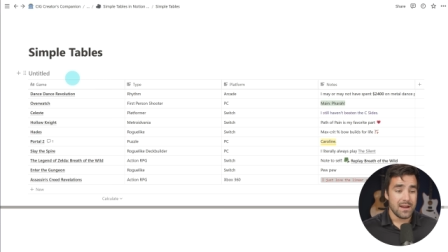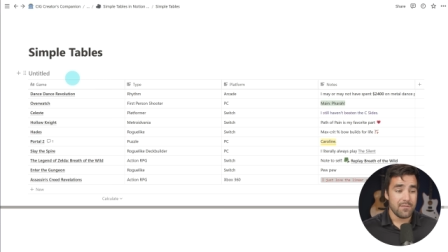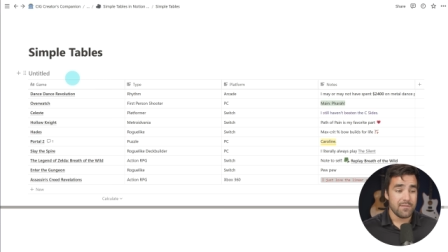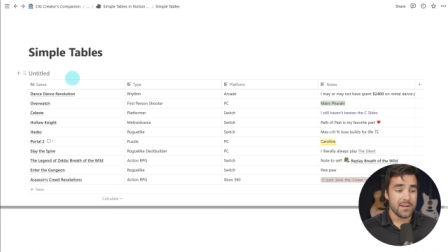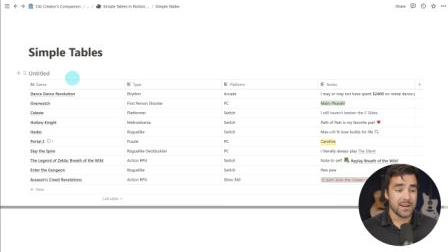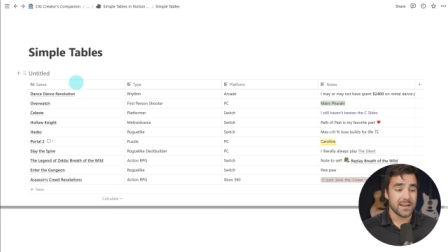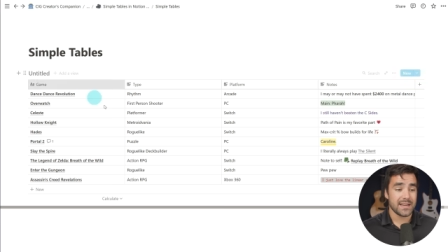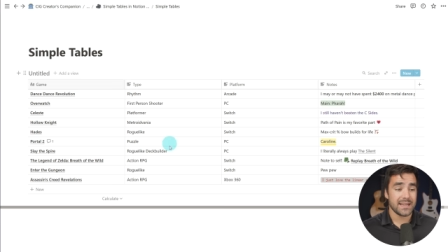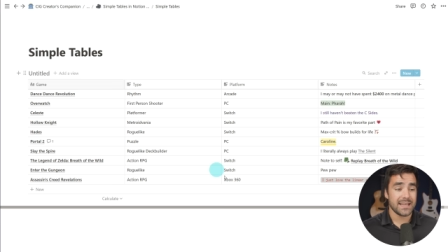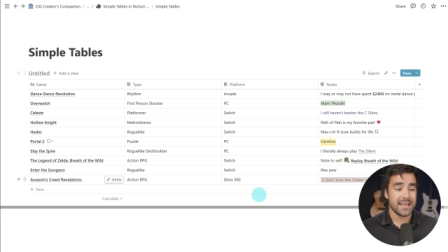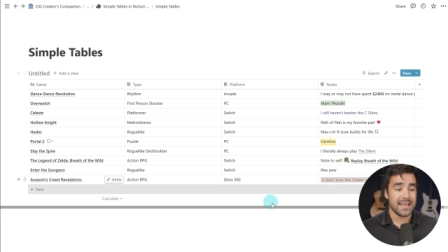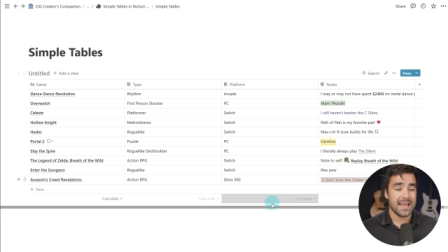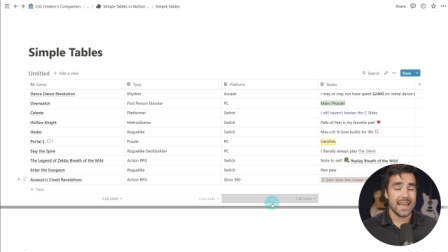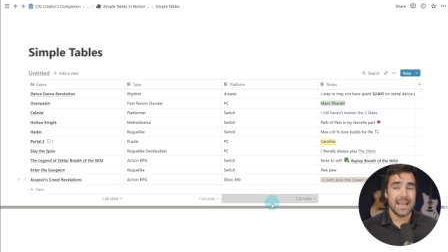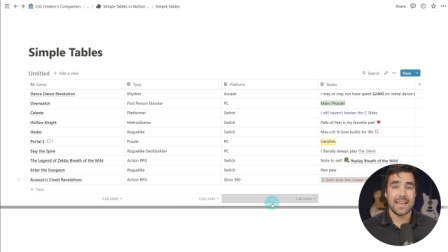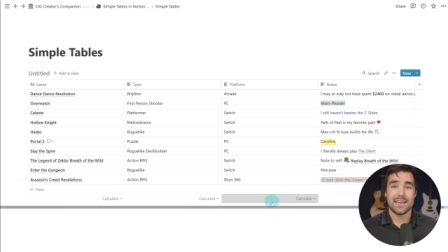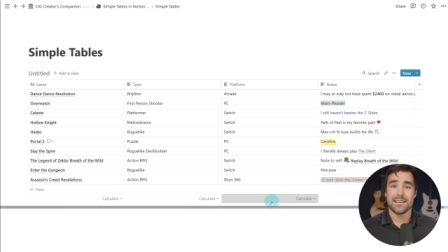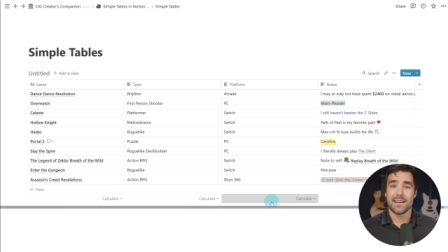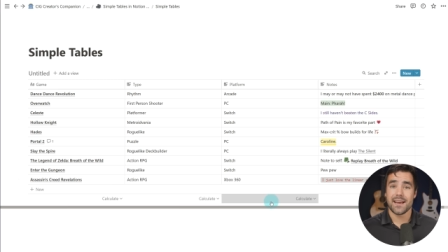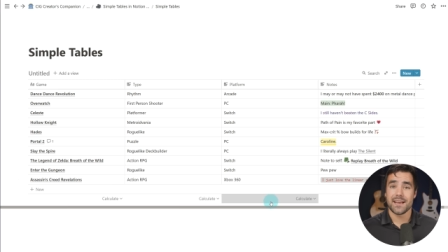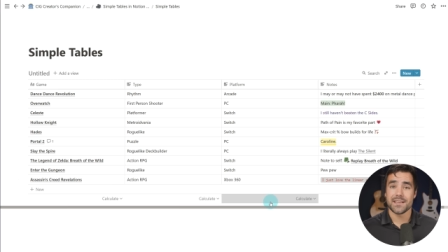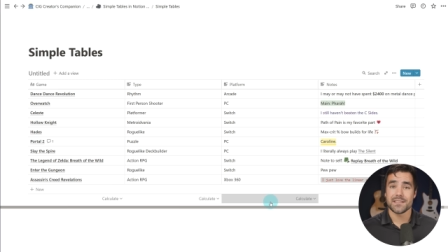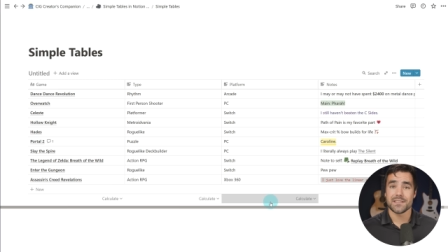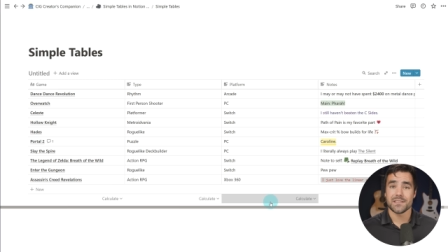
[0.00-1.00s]
and we're gonna get a
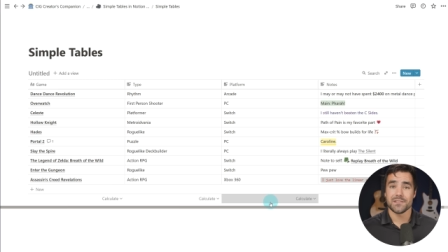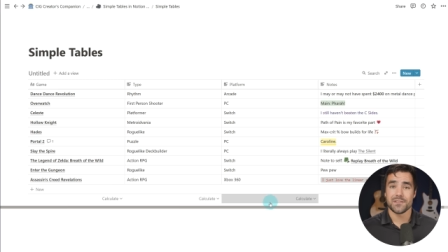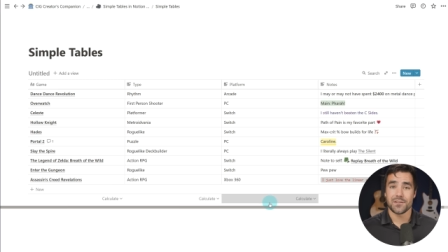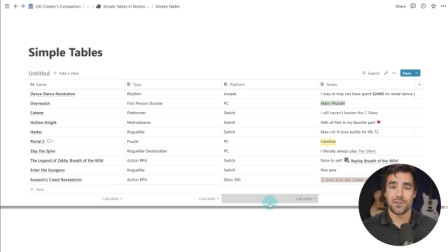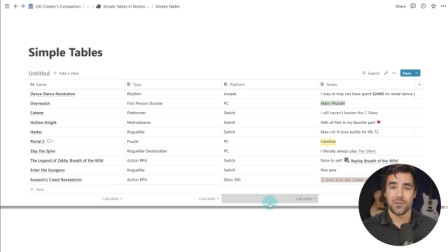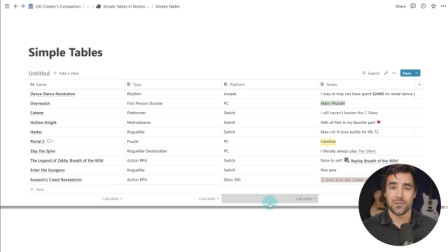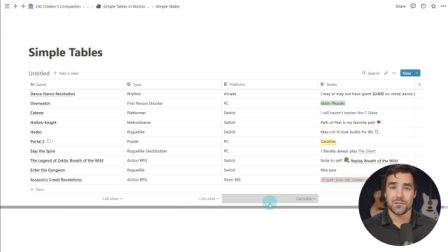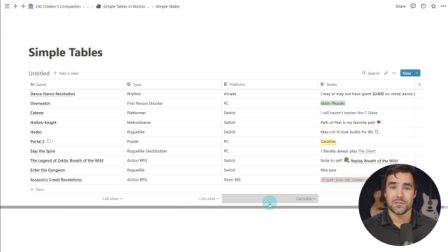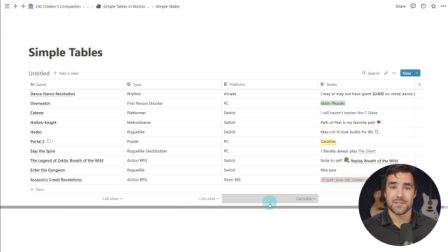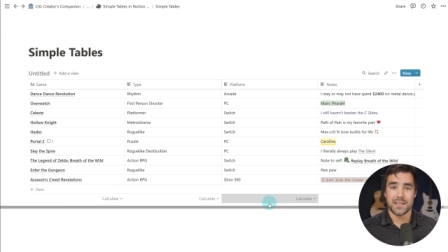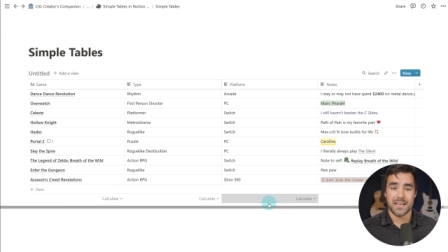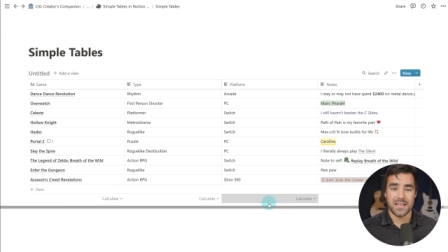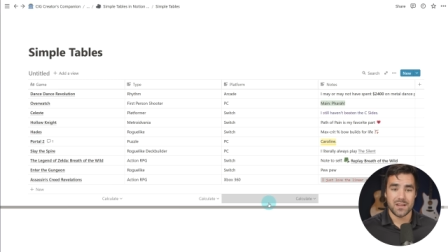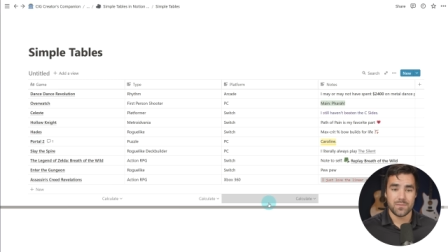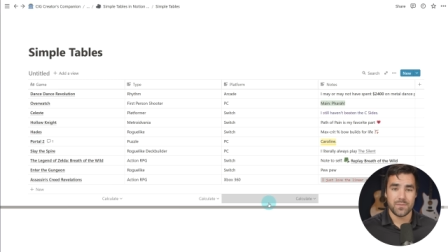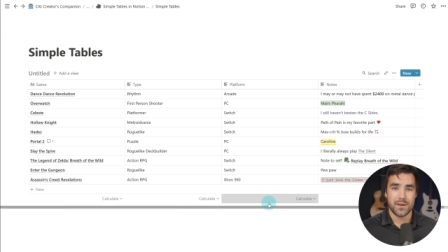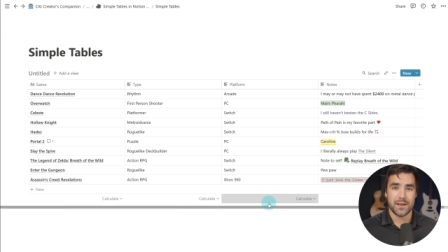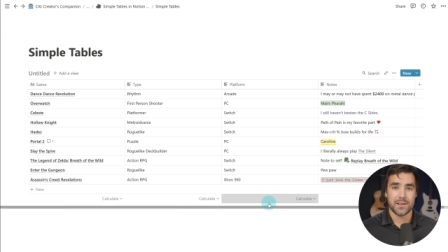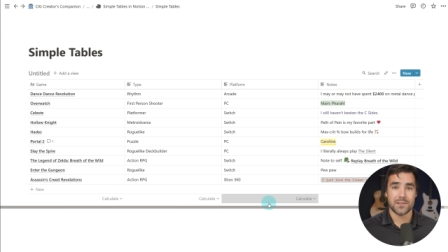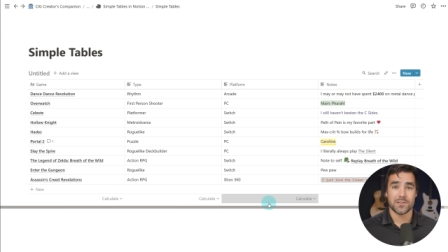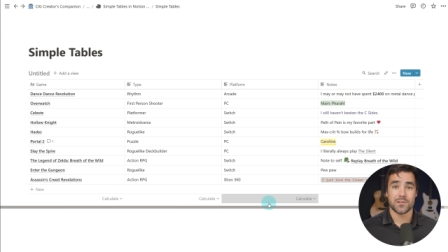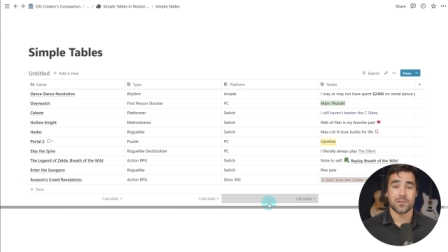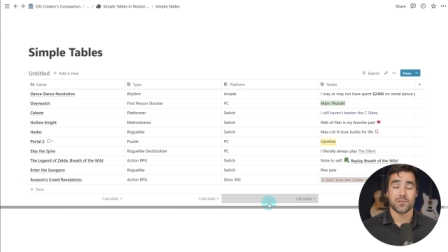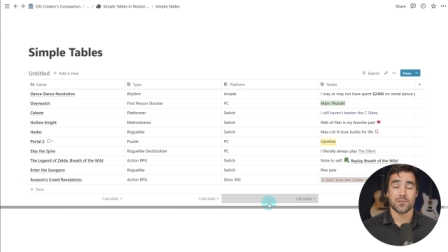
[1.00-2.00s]
nice little
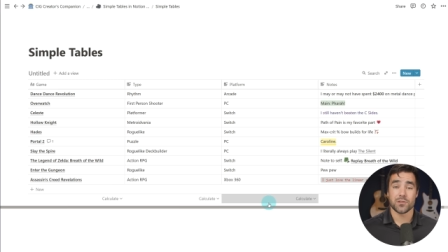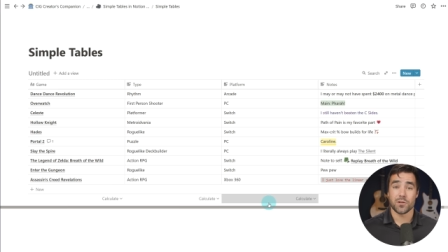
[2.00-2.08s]
database.